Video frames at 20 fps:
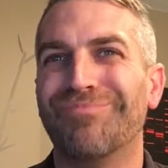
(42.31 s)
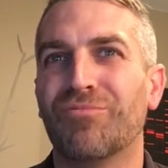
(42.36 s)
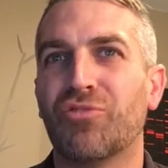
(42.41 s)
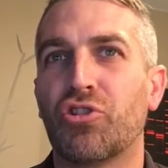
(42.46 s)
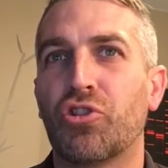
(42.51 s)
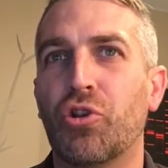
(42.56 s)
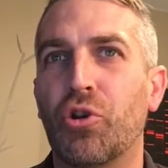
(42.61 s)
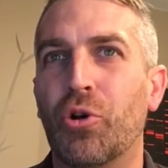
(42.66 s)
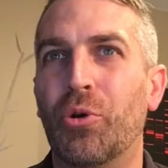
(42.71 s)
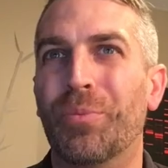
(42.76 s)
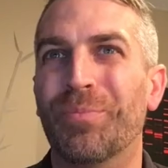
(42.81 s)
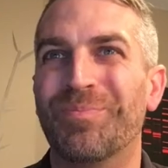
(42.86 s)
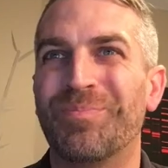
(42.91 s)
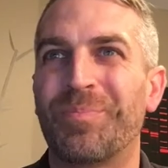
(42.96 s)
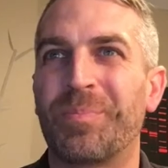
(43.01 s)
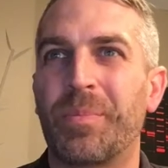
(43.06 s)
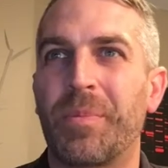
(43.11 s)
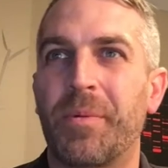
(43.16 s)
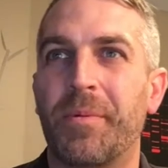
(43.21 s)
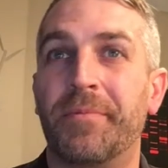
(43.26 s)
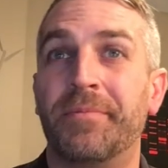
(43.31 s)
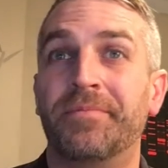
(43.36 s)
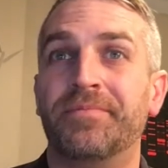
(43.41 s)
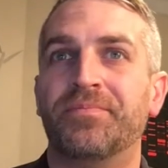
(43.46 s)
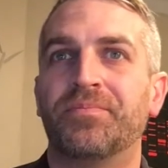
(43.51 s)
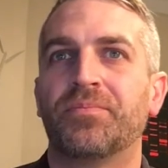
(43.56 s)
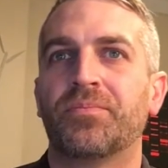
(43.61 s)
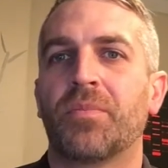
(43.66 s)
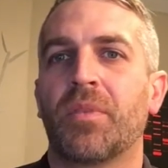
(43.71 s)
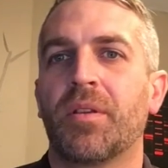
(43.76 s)
So
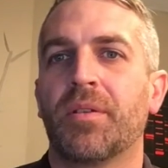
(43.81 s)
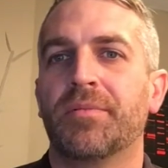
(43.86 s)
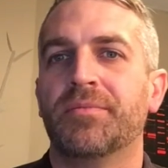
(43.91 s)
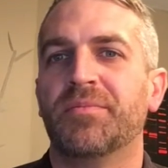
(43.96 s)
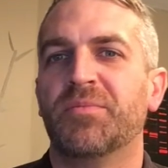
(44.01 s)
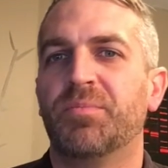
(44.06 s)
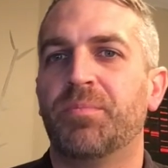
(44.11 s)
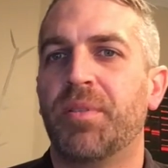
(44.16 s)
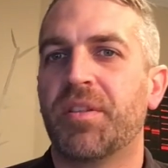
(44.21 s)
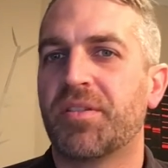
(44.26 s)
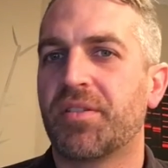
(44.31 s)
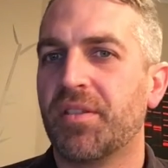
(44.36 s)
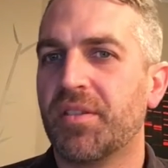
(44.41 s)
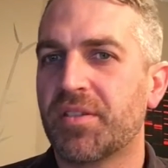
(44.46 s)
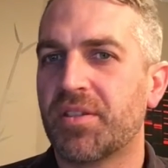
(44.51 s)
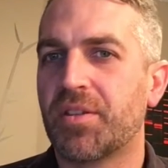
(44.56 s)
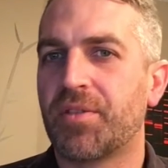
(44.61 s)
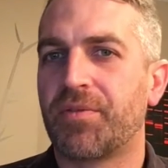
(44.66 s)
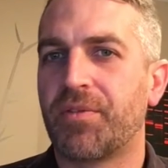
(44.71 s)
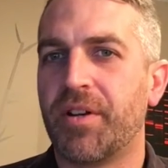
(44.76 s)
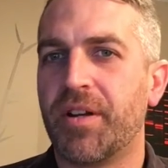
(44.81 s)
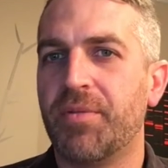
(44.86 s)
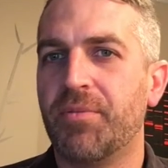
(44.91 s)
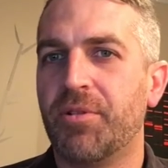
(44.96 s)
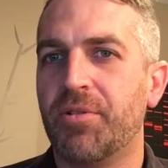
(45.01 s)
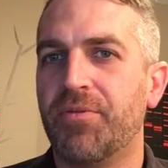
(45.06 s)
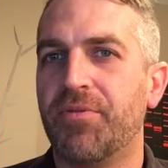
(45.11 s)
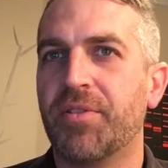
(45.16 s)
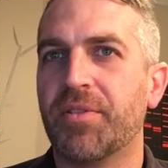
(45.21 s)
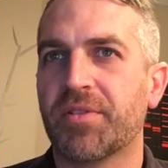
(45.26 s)
basically, this is for
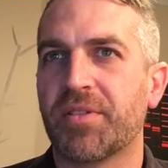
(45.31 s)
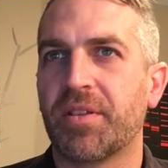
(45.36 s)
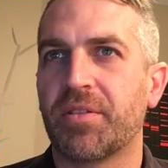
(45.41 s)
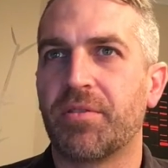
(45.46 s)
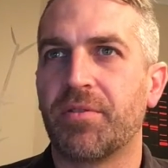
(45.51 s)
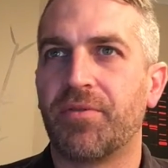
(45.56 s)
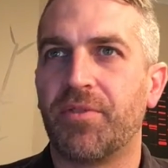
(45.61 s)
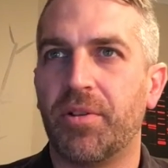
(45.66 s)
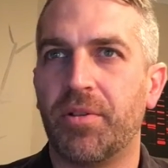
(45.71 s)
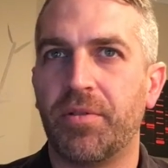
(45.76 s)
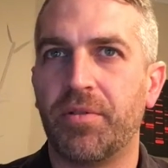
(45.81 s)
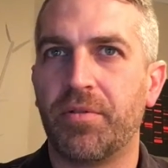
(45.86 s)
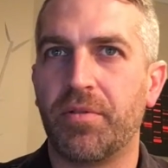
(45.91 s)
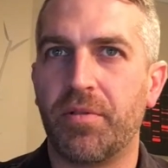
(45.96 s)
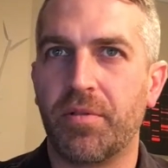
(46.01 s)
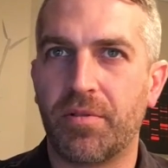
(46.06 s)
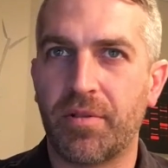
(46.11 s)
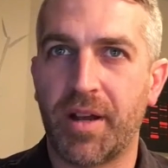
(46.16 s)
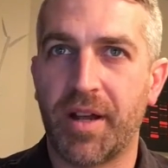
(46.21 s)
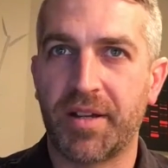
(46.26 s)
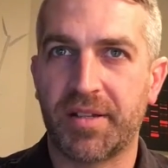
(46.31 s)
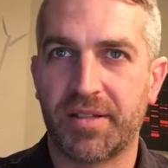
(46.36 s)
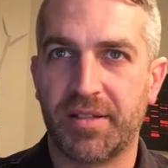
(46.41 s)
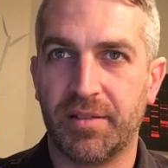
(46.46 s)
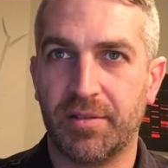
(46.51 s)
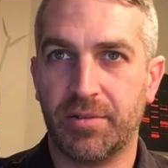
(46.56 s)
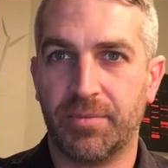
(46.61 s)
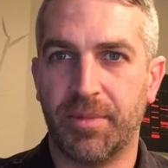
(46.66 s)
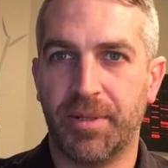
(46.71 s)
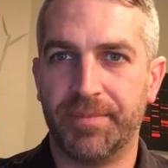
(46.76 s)
anyone who feels like they're falling through the cracks a
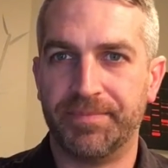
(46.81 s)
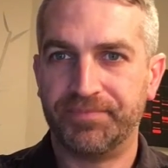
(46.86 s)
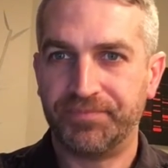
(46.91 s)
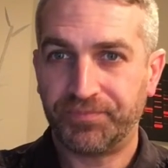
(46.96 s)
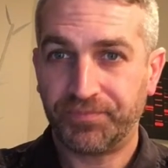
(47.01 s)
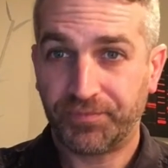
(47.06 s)
little bit.